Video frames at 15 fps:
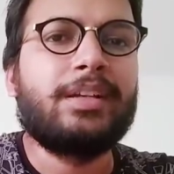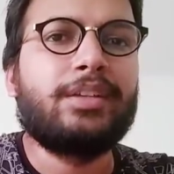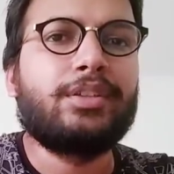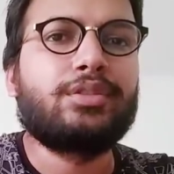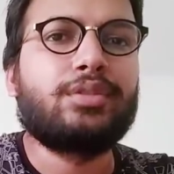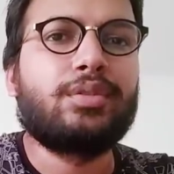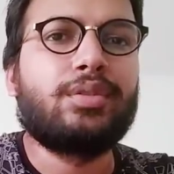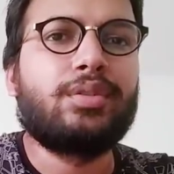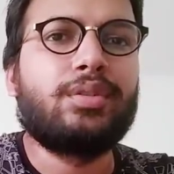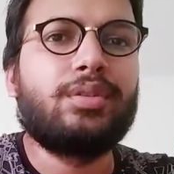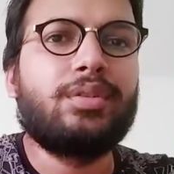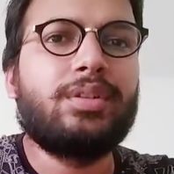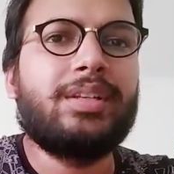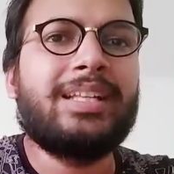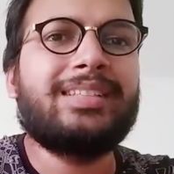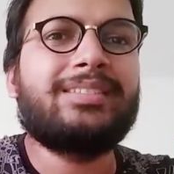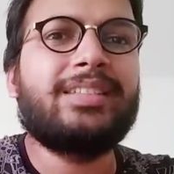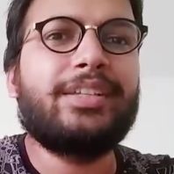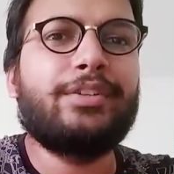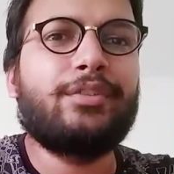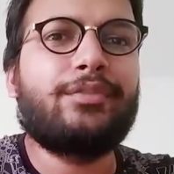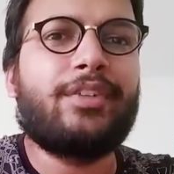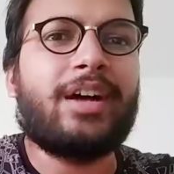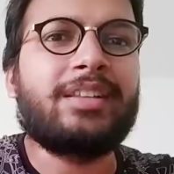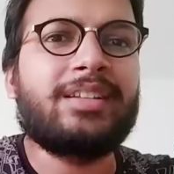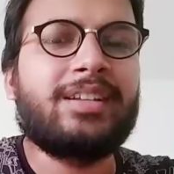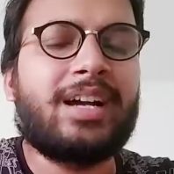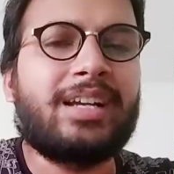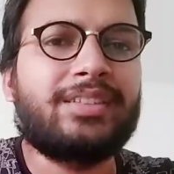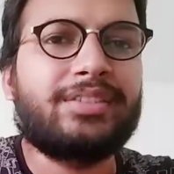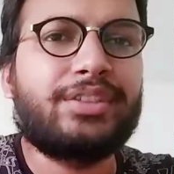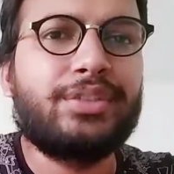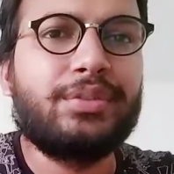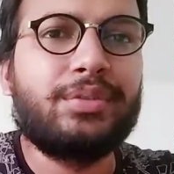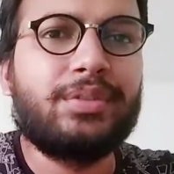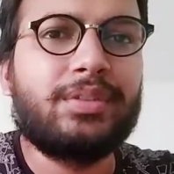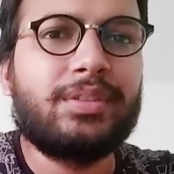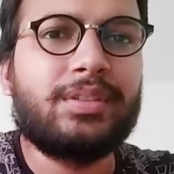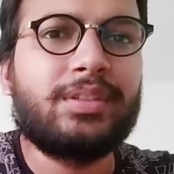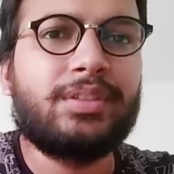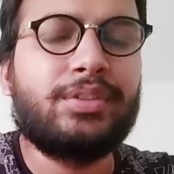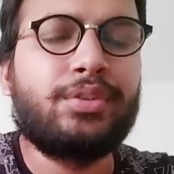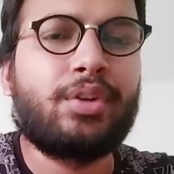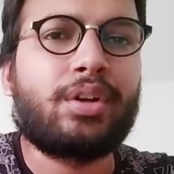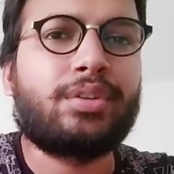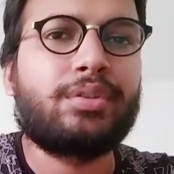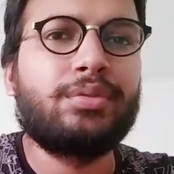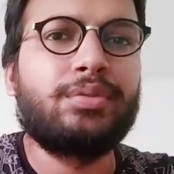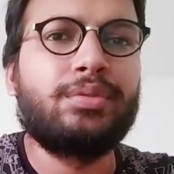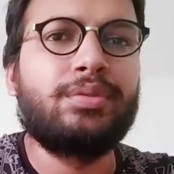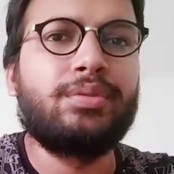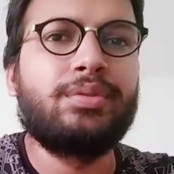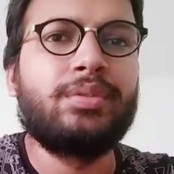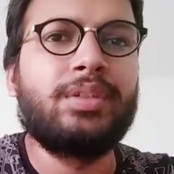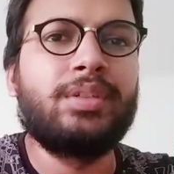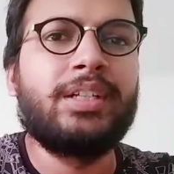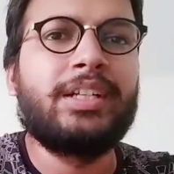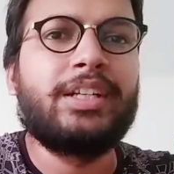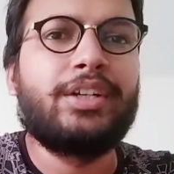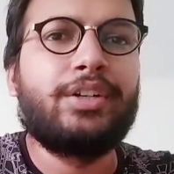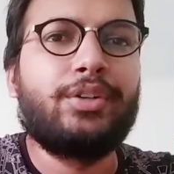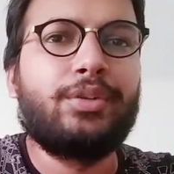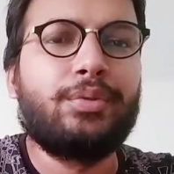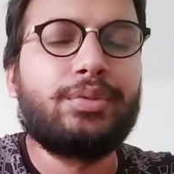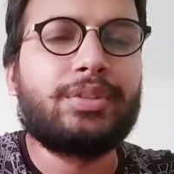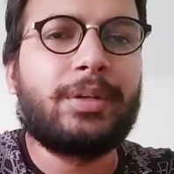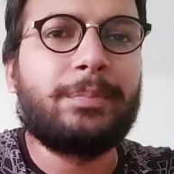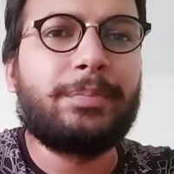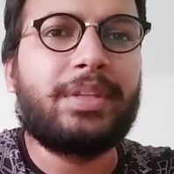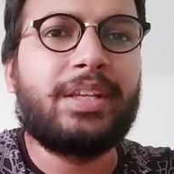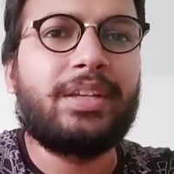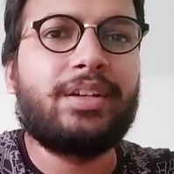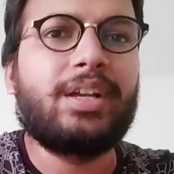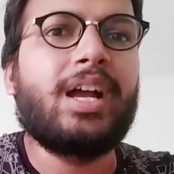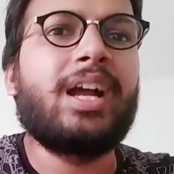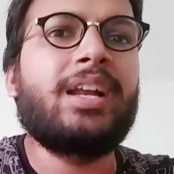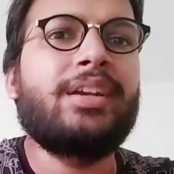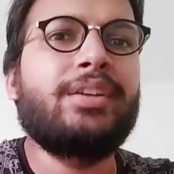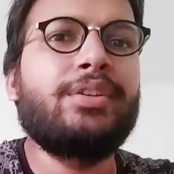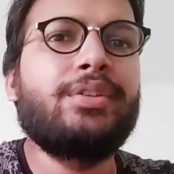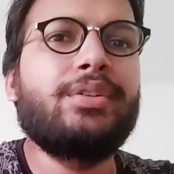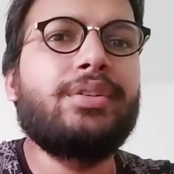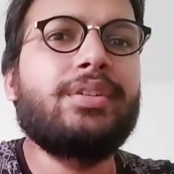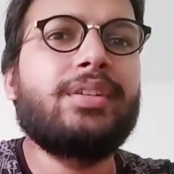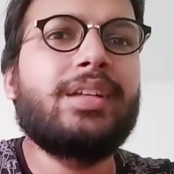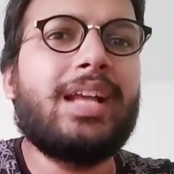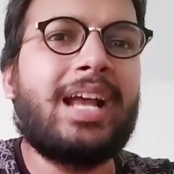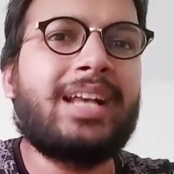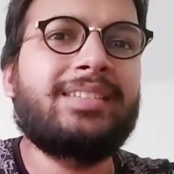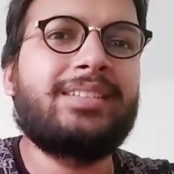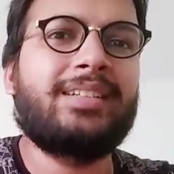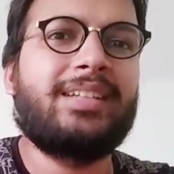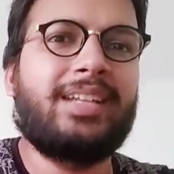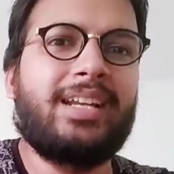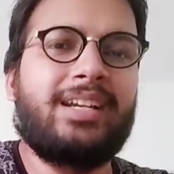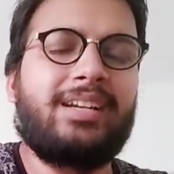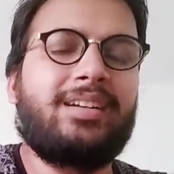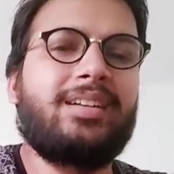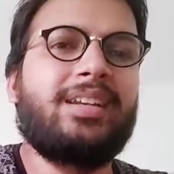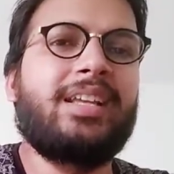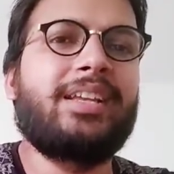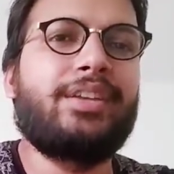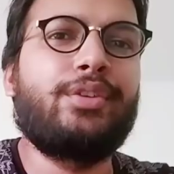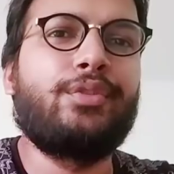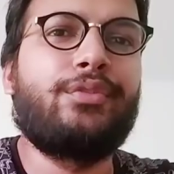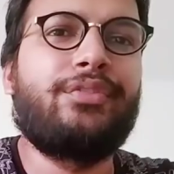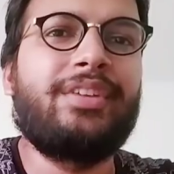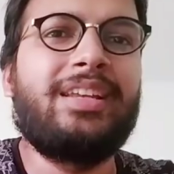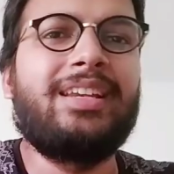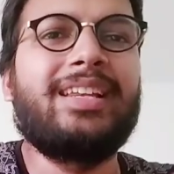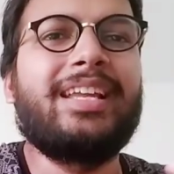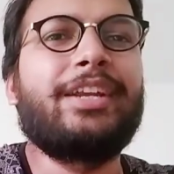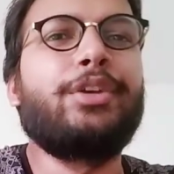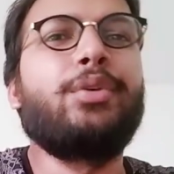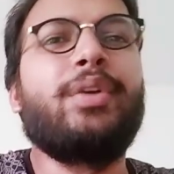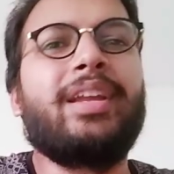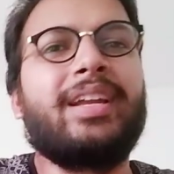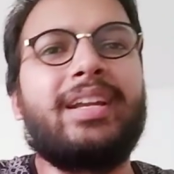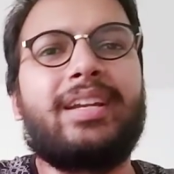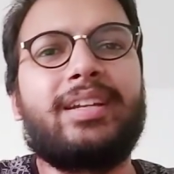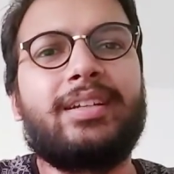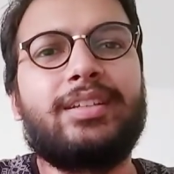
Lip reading: So let's say your father asks you not to do something, and as a kid, like, you feel like doing it.